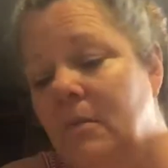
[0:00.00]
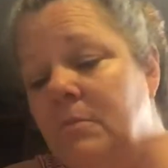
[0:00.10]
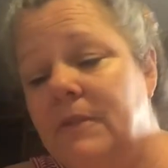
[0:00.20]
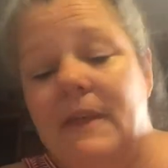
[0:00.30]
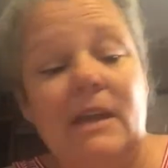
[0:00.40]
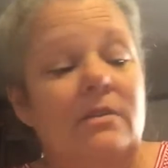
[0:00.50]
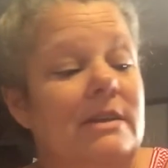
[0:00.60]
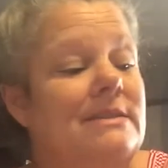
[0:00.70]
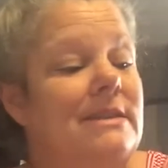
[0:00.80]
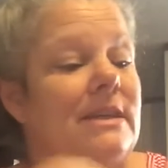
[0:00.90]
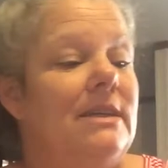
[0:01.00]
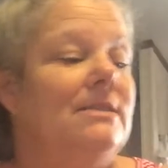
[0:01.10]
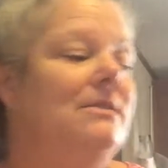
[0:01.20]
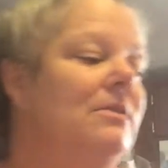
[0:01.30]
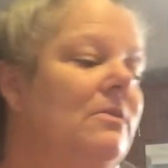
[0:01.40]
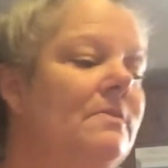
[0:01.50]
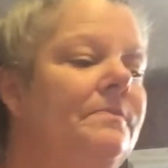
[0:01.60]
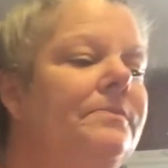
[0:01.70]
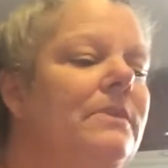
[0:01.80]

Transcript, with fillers: Put that on a TN too.